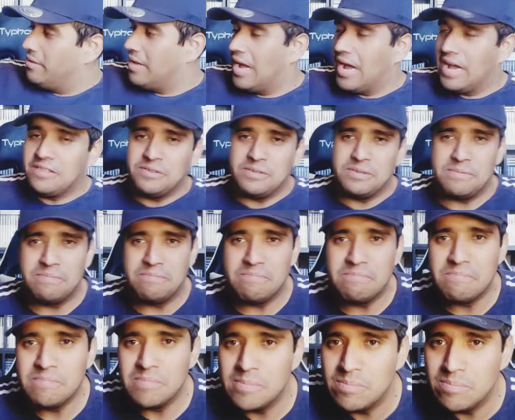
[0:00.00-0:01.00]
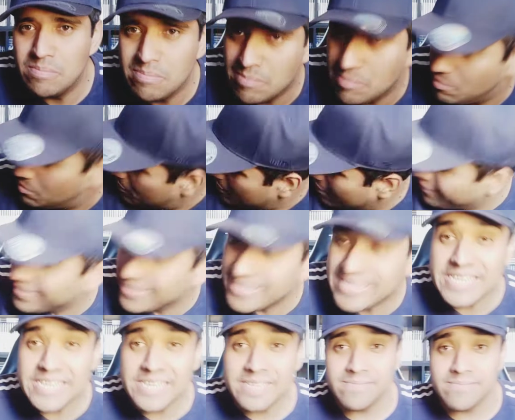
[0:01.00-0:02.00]

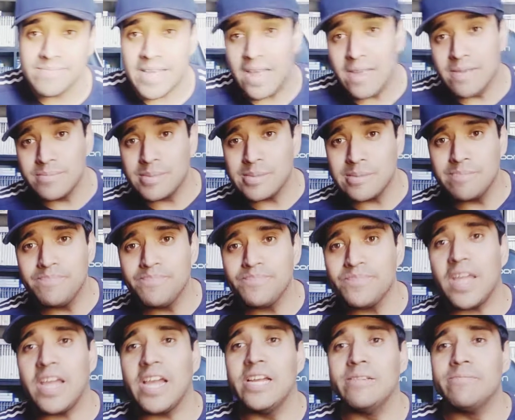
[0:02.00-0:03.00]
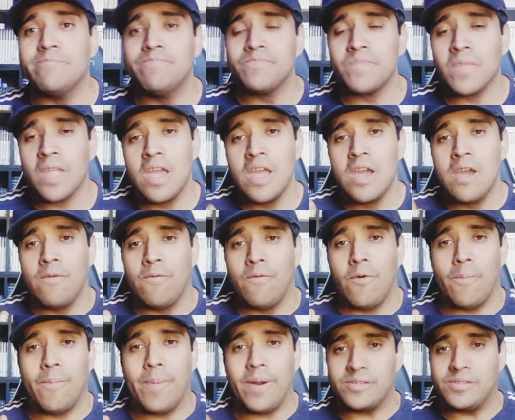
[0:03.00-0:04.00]
170 games again for
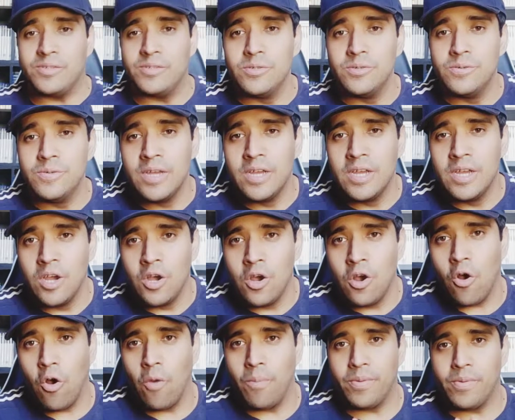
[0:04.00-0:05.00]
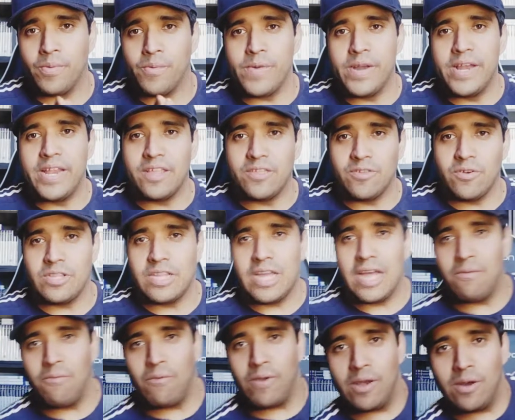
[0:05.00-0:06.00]
part two. Hope you really enjoyed
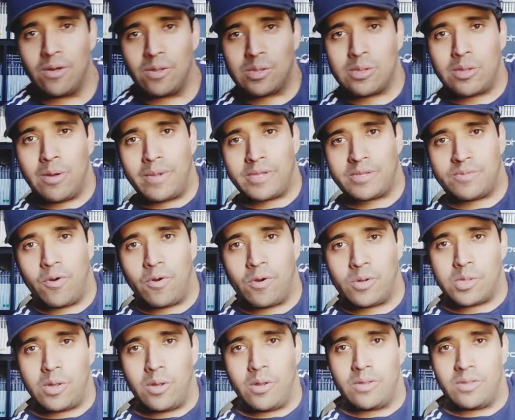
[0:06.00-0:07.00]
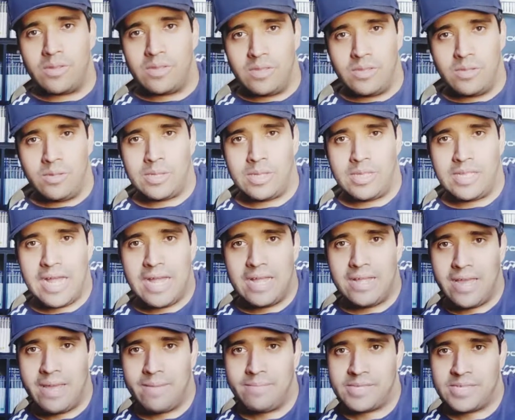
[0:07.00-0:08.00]
that. We got so much more. So, you see that
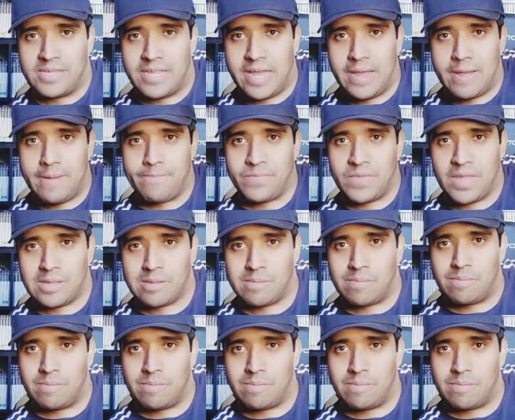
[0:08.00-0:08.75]
empty deck? That's